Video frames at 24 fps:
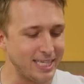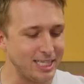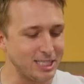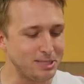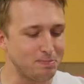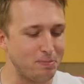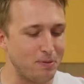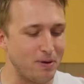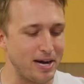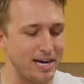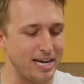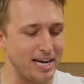this
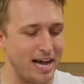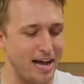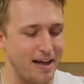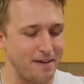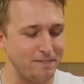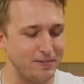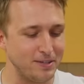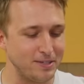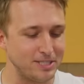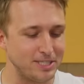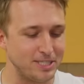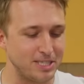point, I
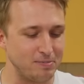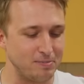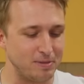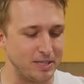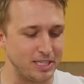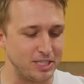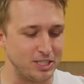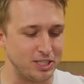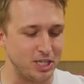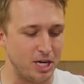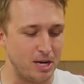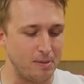feel
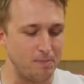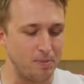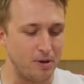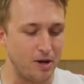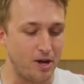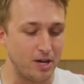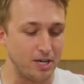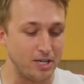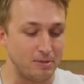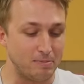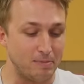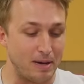something jump
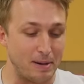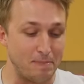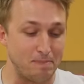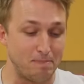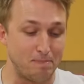onto my